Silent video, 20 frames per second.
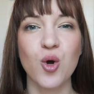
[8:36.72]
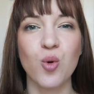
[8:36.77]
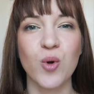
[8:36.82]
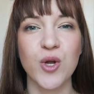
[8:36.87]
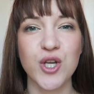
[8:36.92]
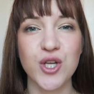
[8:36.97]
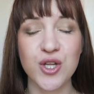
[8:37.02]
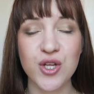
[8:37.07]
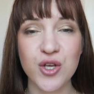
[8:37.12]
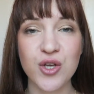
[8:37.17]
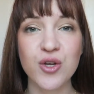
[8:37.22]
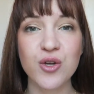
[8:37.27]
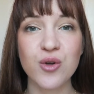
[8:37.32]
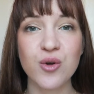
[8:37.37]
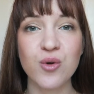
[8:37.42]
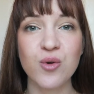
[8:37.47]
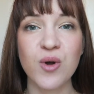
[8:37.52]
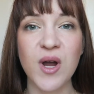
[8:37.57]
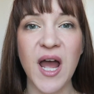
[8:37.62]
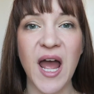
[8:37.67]
when
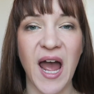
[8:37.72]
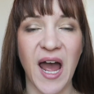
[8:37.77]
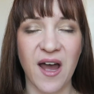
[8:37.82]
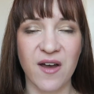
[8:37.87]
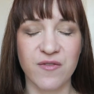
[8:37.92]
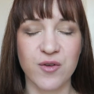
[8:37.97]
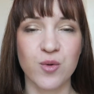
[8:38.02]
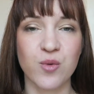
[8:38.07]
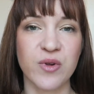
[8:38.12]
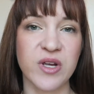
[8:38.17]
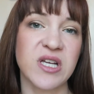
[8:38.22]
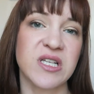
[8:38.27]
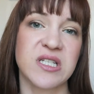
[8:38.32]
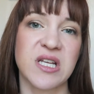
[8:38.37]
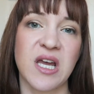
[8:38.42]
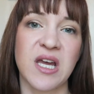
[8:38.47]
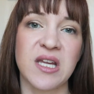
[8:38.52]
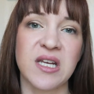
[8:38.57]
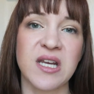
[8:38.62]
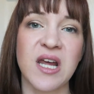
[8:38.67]
you have a
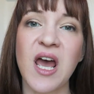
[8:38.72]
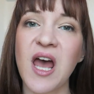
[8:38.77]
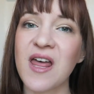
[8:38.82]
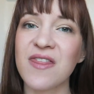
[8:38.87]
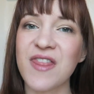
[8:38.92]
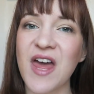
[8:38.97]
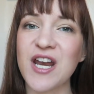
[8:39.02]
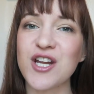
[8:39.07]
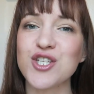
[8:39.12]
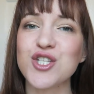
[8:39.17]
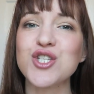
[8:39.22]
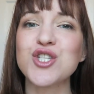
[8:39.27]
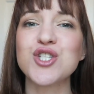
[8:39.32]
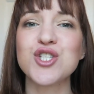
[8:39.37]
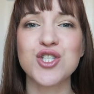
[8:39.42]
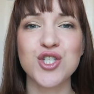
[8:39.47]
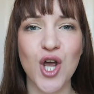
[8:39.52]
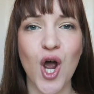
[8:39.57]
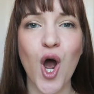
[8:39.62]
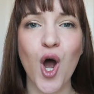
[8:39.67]
reason that is
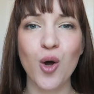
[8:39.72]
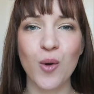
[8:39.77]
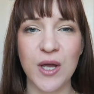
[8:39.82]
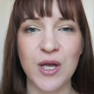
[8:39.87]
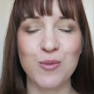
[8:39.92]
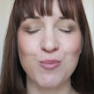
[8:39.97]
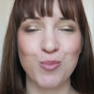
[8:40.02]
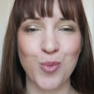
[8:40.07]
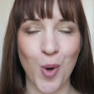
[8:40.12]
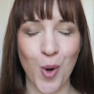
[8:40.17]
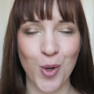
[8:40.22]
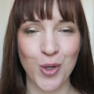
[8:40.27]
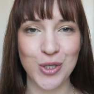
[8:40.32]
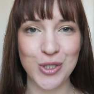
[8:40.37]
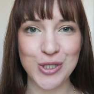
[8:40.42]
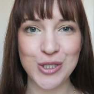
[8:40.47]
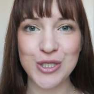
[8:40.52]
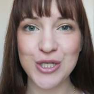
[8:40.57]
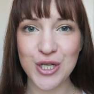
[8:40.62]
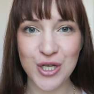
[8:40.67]
so
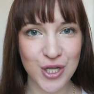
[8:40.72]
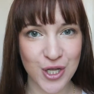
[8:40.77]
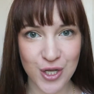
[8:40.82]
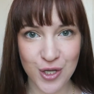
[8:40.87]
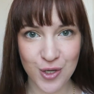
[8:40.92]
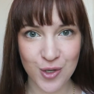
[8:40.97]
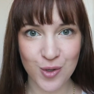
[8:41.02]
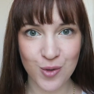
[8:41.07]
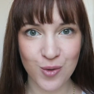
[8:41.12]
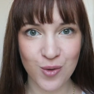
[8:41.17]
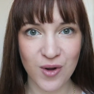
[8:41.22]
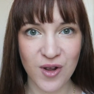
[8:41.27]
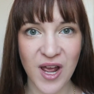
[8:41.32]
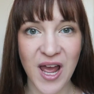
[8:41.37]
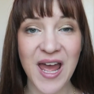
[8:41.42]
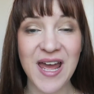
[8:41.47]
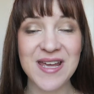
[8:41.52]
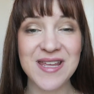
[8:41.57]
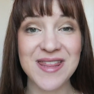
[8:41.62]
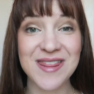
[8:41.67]
important to you,
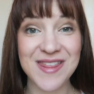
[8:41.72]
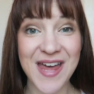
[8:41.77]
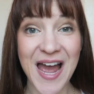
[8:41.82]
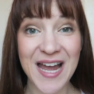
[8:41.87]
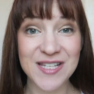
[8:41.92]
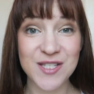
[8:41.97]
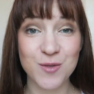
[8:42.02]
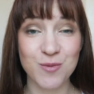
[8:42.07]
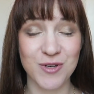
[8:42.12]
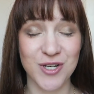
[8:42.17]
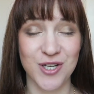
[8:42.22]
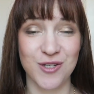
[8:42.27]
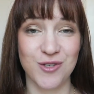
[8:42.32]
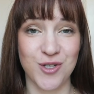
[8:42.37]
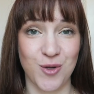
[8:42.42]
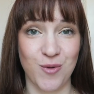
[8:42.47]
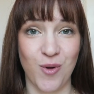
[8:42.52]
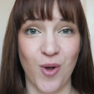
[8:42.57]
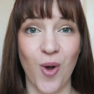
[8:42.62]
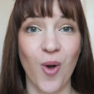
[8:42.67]
that's when you
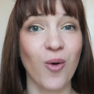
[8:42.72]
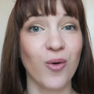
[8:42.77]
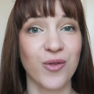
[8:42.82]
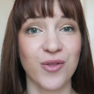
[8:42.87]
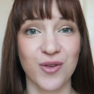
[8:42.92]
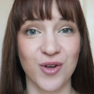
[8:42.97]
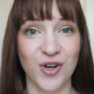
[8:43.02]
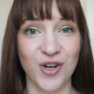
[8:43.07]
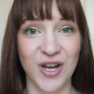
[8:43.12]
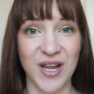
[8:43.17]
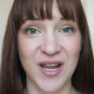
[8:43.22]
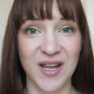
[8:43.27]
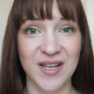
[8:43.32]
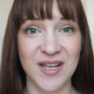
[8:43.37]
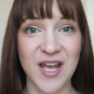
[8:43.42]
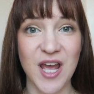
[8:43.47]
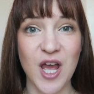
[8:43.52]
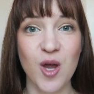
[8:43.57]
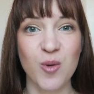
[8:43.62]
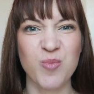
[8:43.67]
do a Whole30,
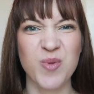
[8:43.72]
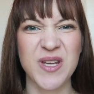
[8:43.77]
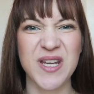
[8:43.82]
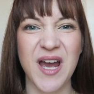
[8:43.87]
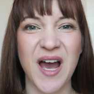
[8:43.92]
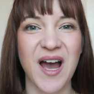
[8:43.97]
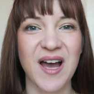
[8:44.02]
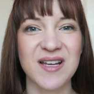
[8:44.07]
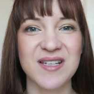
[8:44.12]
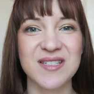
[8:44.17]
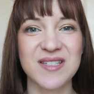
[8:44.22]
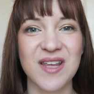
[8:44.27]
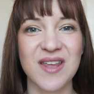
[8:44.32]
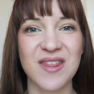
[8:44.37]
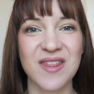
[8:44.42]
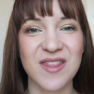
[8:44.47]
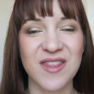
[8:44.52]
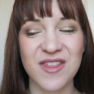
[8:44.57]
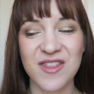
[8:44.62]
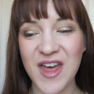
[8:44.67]
because
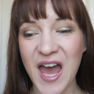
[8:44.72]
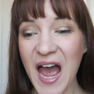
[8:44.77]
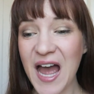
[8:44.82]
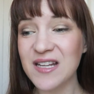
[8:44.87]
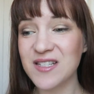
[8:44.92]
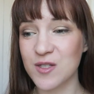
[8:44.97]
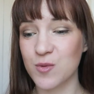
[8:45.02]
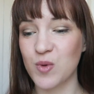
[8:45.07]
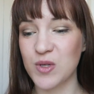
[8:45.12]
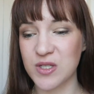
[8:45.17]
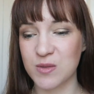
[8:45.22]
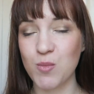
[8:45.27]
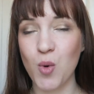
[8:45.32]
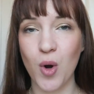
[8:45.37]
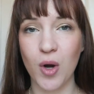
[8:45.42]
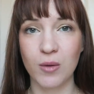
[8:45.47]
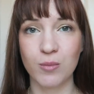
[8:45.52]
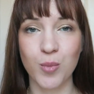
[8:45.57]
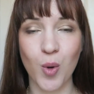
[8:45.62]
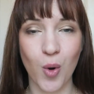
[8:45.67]
that's what's
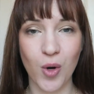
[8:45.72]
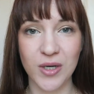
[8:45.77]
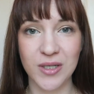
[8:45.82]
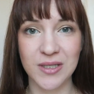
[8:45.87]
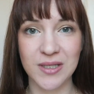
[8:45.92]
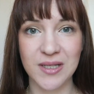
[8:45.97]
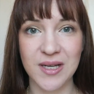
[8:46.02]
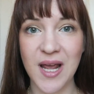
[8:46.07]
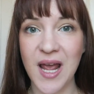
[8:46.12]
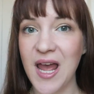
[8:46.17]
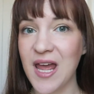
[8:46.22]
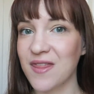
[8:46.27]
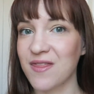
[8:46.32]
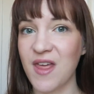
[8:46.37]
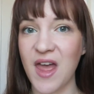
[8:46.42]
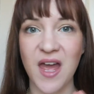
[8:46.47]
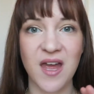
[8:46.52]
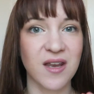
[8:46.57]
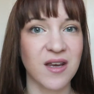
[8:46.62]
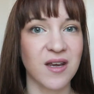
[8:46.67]
more important
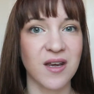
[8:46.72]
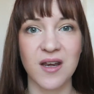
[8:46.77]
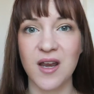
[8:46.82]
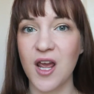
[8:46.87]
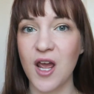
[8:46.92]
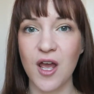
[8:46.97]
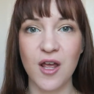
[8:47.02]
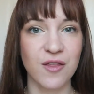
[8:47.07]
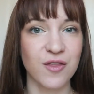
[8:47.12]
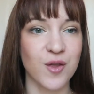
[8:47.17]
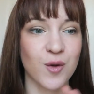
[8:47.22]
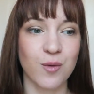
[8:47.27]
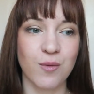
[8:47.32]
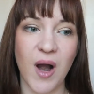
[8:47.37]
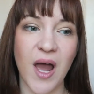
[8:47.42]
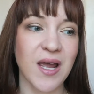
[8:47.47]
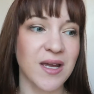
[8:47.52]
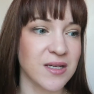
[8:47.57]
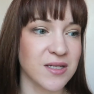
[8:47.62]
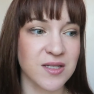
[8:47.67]
than the
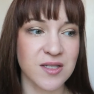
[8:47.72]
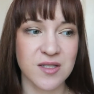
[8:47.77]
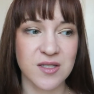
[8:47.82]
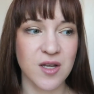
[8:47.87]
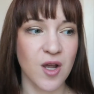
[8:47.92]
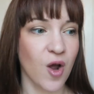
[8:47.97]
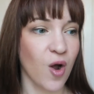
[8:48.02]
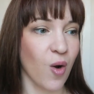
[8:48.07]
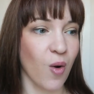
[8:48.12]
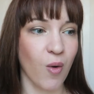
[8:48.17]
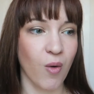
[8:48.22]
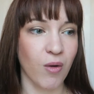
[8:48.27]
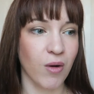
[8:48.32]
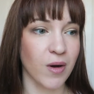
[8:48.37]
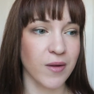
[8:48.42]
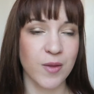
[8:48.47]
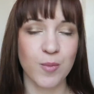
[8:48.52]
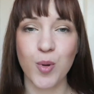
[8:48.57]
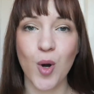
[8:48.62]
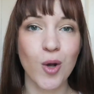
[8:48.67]
rice
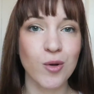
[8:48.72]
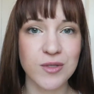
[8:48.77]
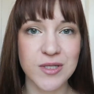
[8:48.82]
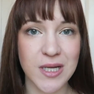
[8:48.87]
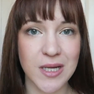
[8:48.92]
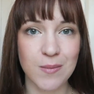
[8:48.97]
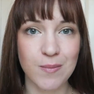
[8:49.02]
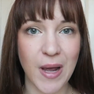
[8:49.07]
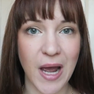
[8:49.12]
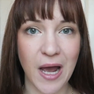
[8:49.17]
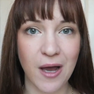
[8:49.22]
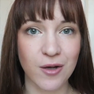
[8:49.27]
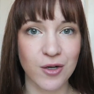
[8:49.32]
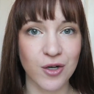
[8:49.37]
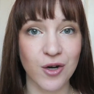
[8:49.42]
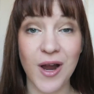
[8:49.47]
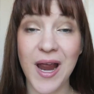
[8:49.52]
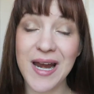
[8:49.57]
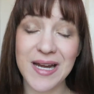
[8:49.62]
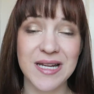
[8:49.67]
or the protein
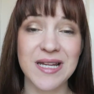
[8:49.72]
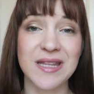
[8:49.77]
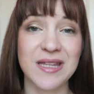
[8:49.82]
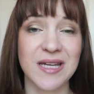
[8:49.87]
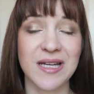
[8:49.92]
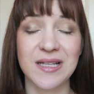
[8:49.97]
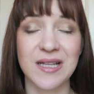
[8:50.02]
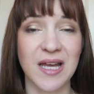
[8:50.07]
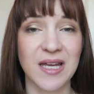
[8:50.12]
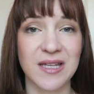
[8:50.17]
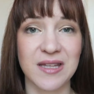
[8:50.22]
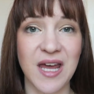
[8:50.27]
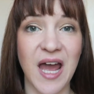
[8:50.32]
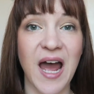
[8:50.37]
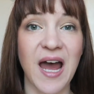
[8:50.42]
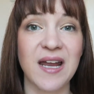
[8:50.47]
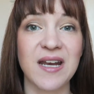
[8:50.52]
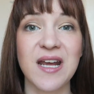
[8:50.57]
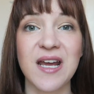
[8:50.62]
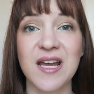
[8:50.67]
powder, anything like
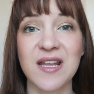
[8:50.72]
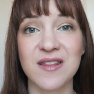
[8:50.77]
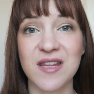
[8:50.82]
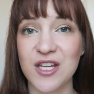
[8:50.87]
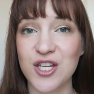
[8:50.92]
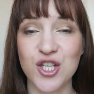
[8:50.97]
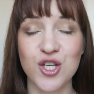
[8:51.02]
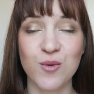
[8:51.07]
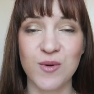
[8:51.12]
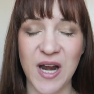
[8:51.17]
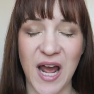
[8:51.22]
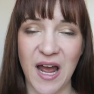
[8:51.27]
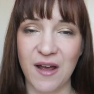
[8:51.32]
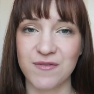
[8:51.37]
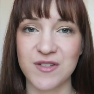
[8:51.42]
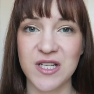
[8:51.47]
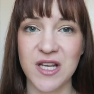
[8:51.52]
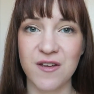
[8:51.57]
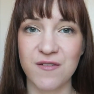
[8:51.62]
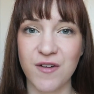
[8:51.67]
that you would
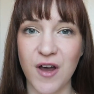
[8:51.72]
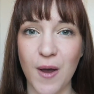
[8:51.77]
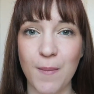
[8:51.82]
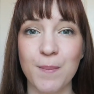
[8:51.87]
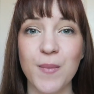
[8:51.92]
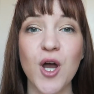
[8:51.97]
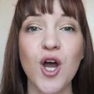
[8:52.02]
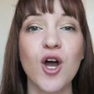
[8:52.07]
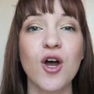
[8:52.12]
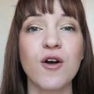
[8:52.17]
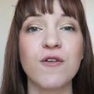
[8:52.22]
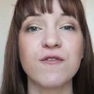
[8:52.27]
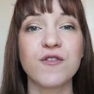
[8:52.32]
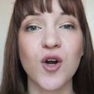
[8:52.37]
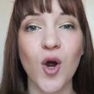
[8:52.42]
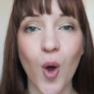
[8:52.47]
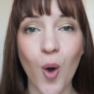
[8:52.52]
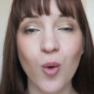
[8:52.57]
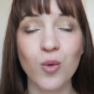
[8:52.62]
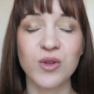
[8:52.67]
have to give up
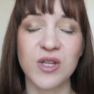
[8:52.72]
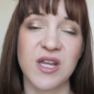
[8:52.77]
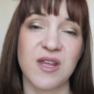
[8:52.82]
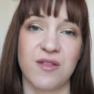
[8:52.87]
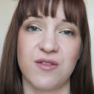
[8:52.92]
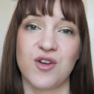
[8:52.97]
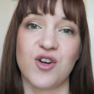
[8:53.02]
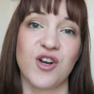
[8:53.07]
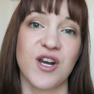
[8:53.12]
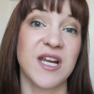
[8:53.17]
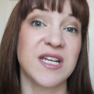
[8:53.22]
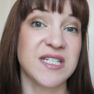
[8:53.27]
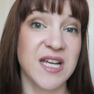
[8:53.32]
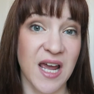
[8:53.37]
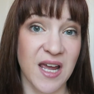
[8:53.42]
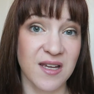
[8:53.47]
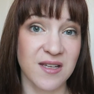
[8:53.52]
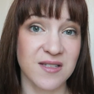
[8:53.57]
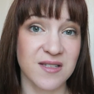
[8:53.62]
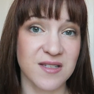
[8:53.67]
for only 30
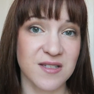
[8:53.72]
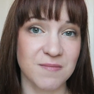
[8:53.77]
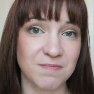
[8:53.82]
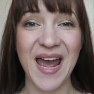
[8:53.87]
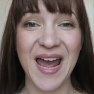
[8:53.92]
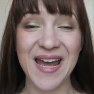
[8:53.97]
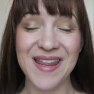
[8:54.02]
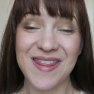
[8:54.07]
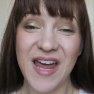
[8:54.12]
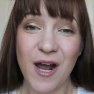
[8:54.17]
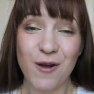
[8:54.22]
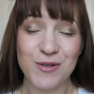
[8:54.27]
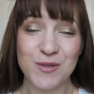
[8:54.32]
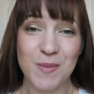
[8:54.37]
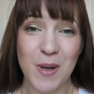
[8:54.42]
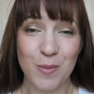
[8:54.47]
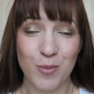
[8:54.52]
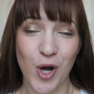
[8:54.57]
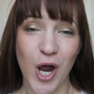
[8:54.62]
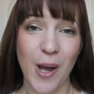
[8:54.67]
days. And that
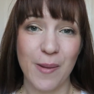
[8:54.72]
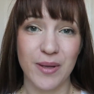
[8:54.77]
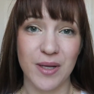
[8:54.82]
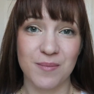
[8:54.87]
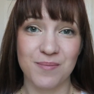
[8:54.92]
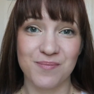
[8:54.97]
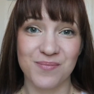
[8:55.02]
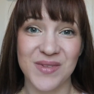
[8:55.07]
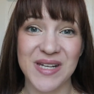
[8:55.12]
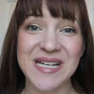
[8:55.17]
was my problem.